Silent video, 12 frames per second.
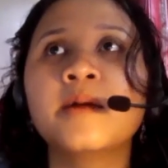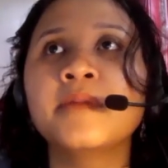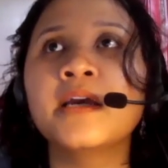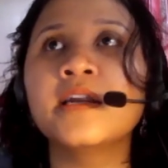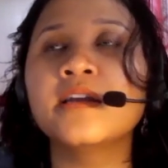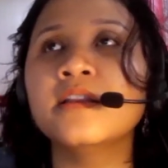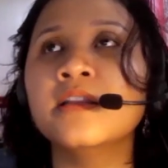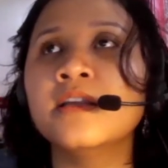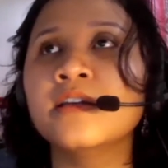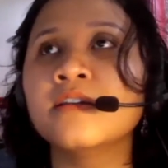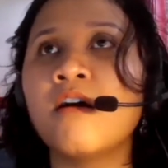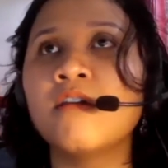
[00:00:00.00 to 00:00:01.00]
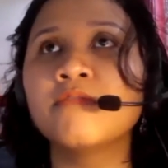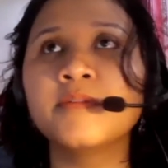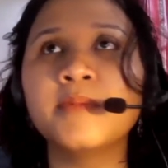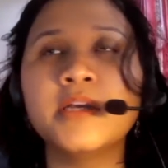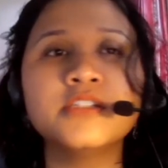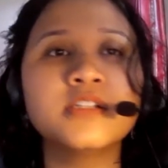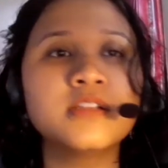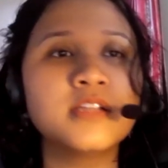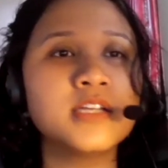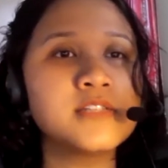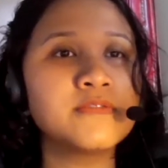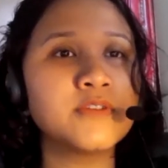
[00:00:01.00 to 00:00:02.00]
I'm getting the confirmation
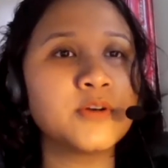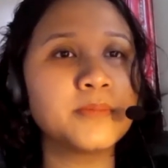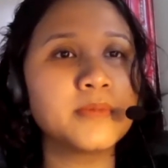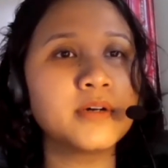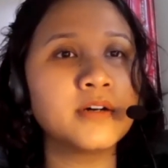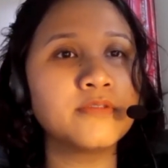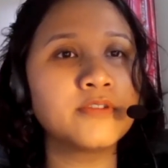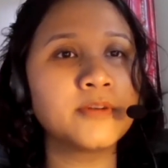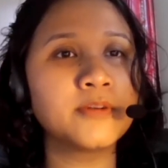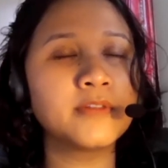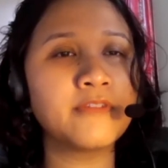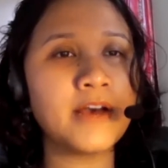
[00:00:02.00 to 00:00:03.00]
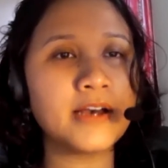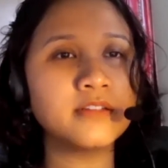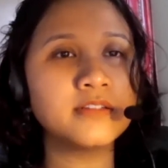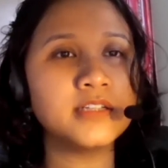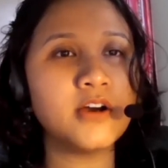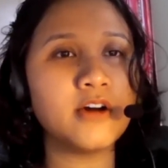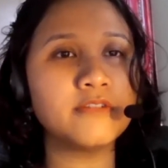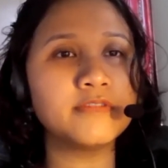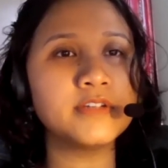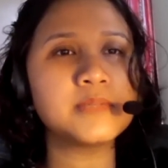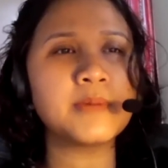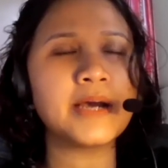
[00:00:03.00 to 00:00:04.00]
list from uh, from the faculty
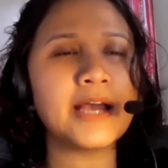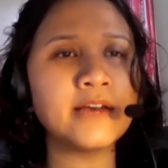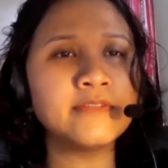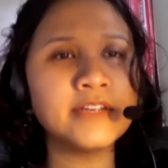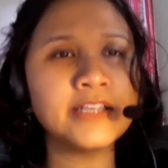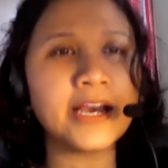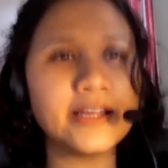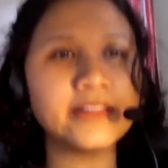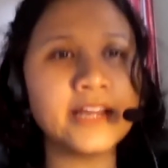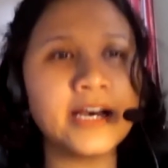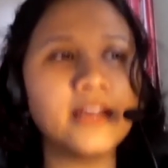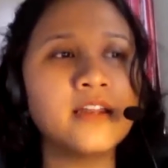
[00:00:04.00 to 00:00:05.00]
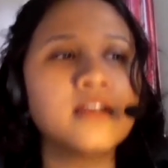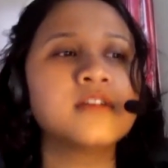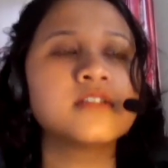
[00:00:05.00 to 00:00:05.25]
office, but I haven't get that.